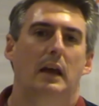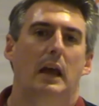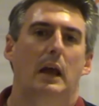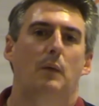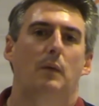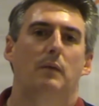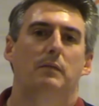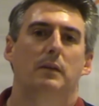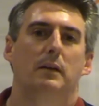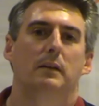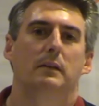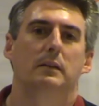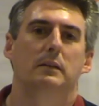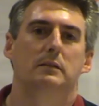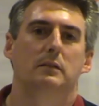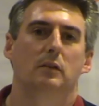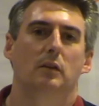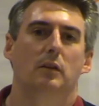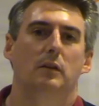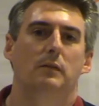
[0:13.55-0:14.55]
However,
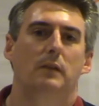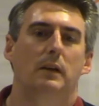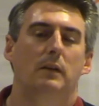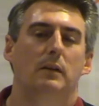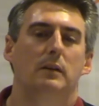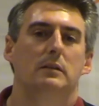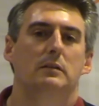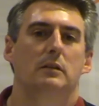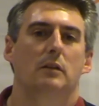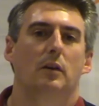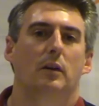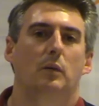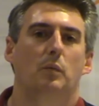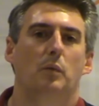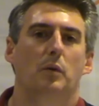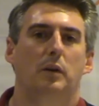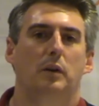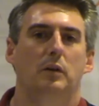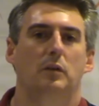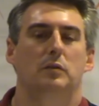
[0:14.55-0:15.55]
there's a lot of areas like
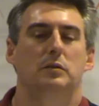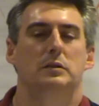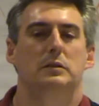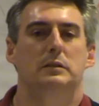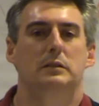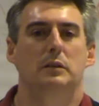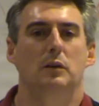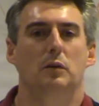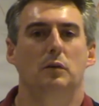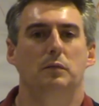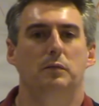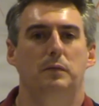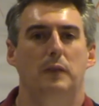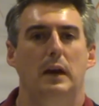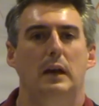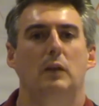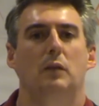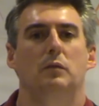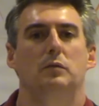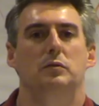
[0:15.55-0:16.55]
working on yourself
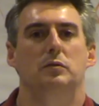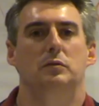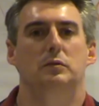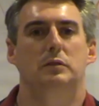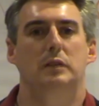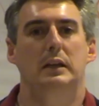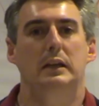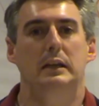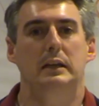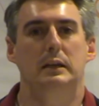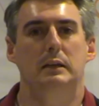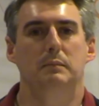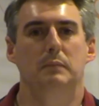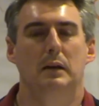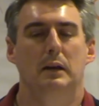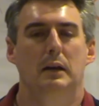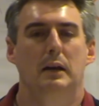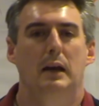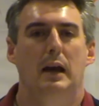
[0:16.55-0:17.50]
and on your team